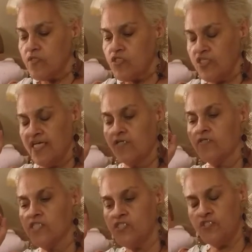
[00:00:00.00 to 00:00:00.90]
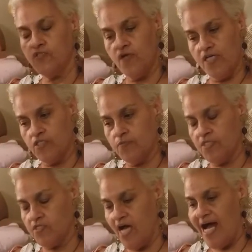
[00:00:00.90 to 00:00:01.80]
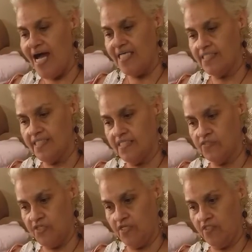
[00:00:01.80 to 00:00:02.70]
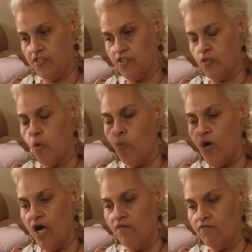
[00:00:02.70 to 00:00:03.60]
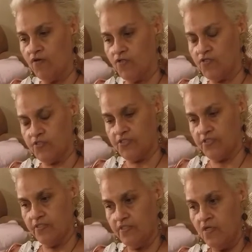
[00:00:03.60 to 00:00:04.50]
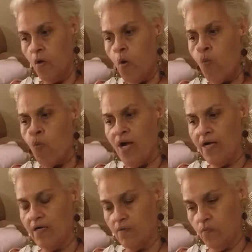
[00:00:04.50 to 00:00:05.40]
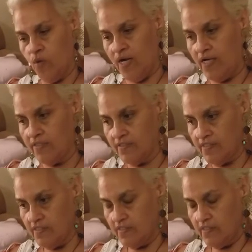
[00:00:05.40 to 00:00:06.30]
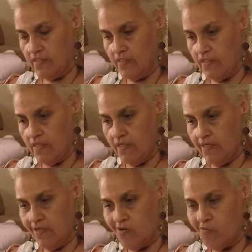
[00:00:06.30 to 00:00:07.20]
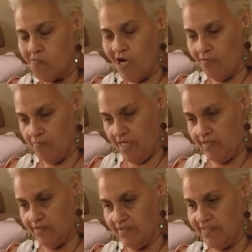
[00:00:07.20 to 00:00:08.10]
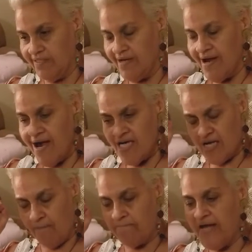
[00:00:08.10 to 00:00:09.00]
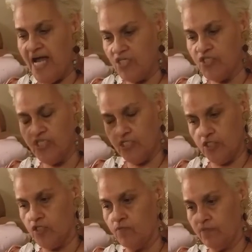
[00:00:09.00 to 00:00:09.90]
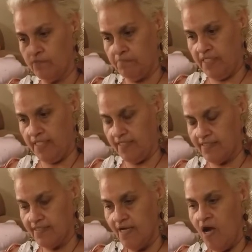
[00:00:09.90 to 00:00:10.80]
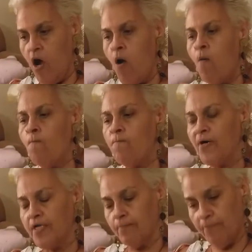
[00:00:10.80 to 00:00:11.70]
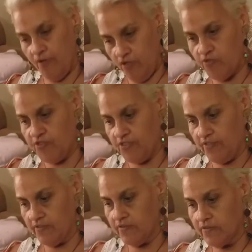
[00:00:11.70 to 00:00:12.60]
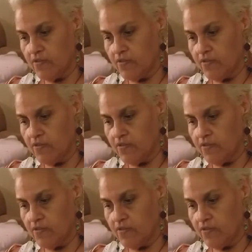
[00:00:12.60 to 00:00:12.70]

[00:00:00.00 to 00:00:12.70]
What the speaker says: she not only strikes me as a highly intelligent, well-versed, well-mannered, compassionate human being, but a person